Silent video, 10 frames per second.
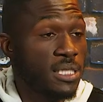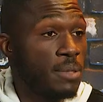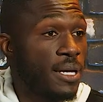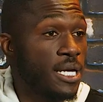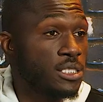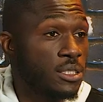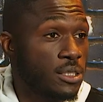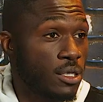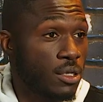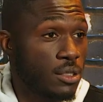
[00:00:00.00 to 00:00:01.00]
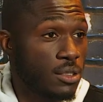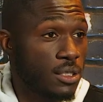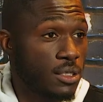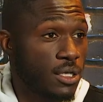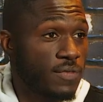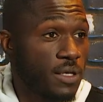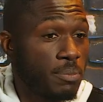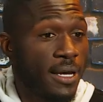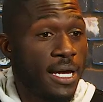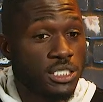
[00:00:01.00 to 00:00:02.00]
how passionate they are. If they're
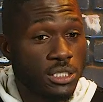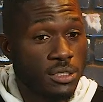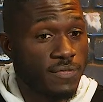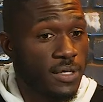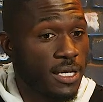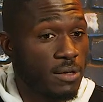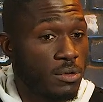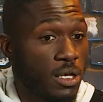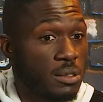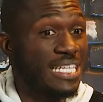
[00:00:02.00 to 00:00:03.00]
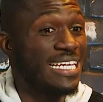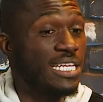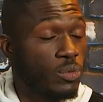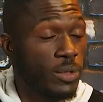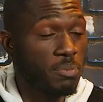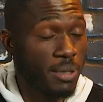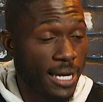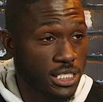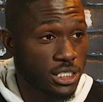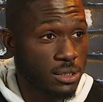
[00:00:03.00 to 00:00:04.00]
passionate, if they leading with
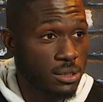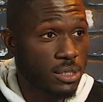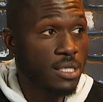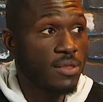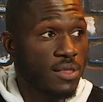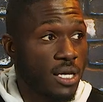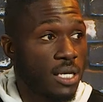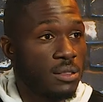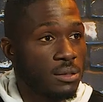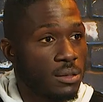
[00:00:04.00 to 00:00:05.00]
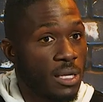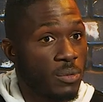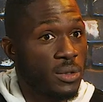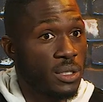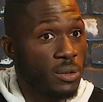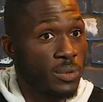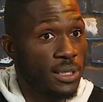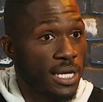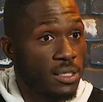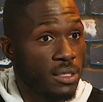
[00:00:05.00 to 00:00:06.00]
passion, then and we
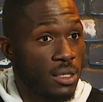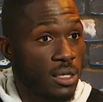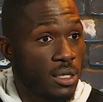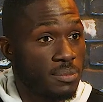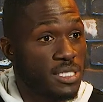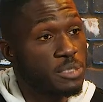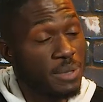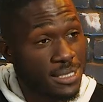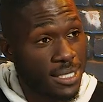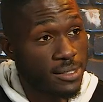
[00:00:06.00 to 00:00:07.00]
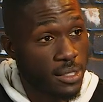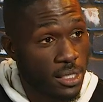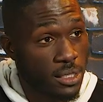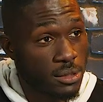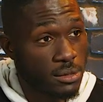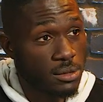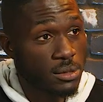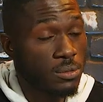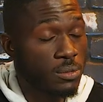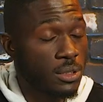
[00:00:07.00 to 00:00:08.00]
like the space that they're in,
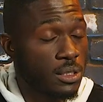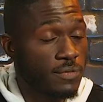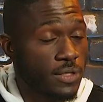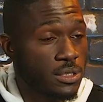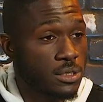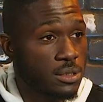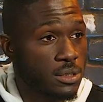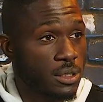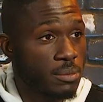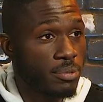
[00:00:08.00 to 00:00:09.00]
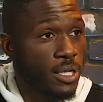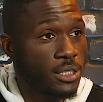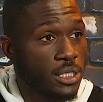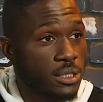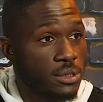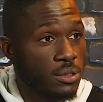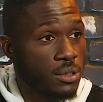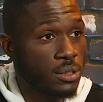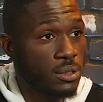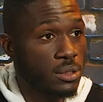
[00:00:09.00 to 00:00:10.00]
we'll invest into their projects or